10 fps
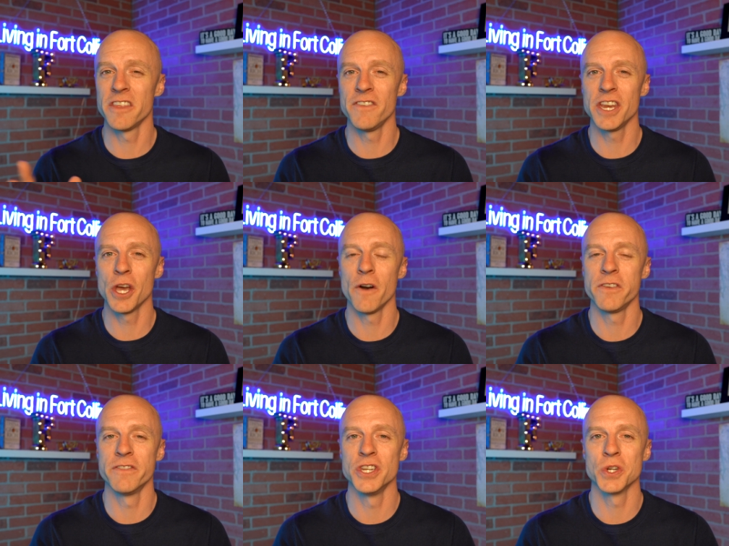of the video,
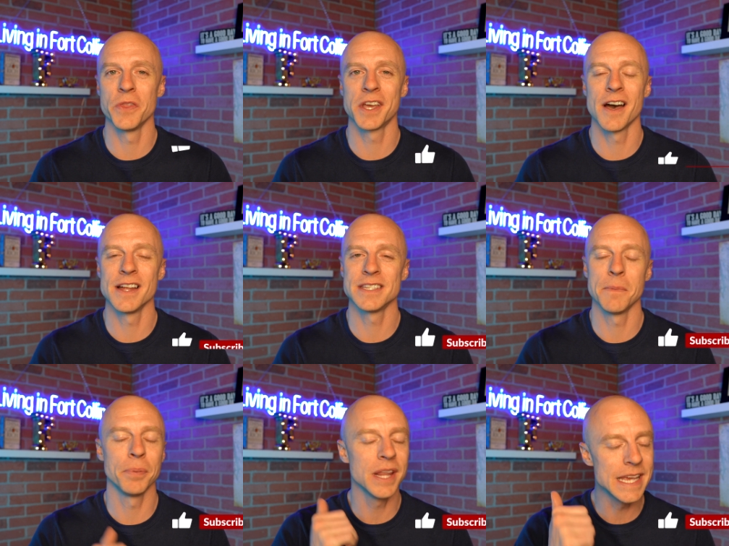if you've enjoyed the
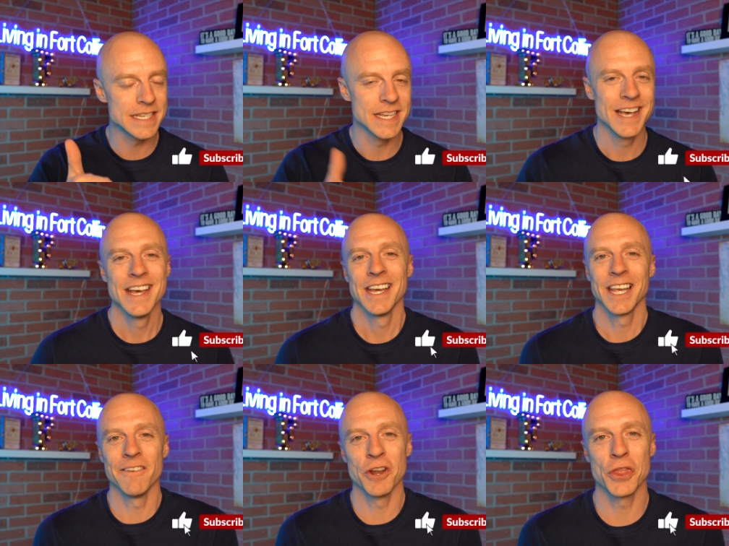content, please
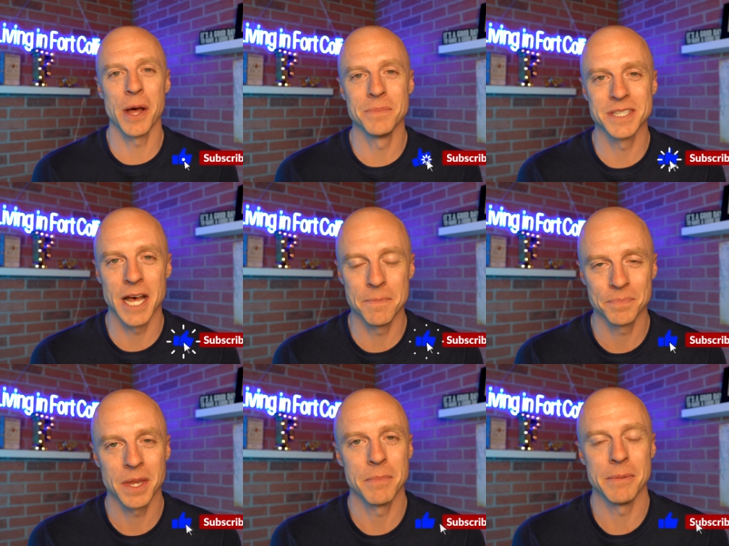give it a thumbs
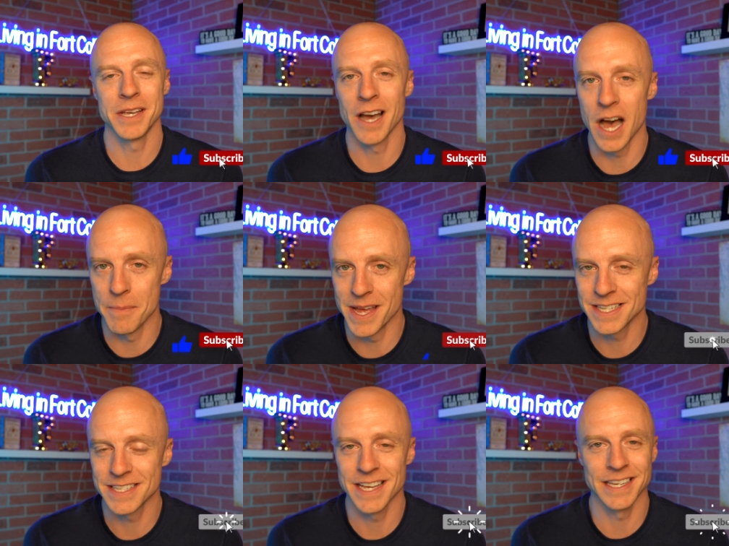up, maybe
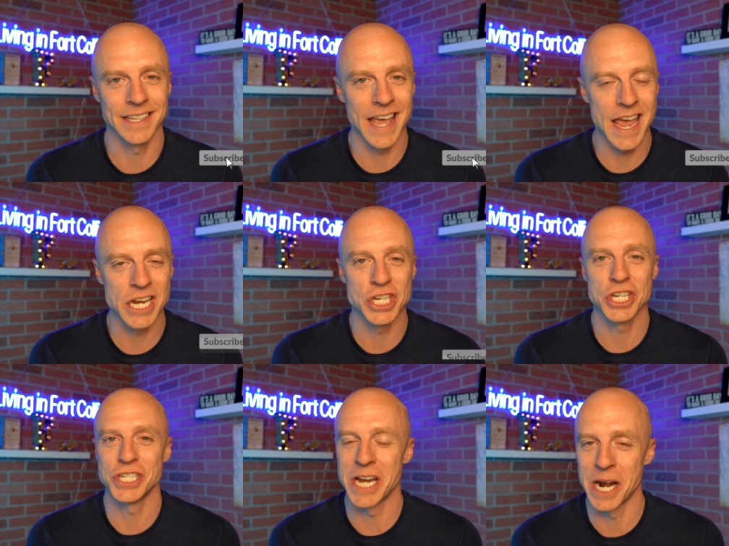comment,
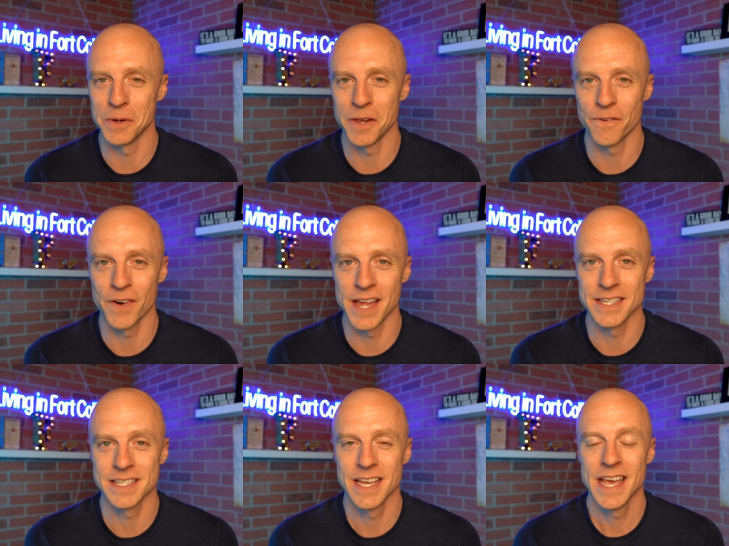engage, share it with your
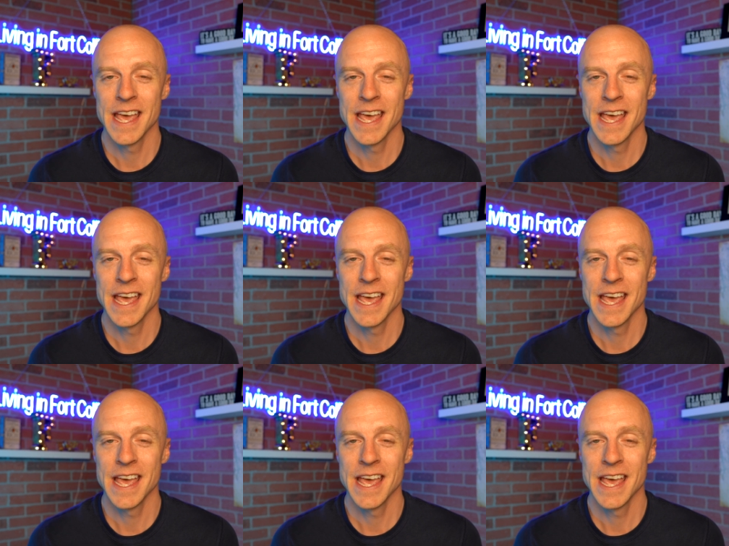friends.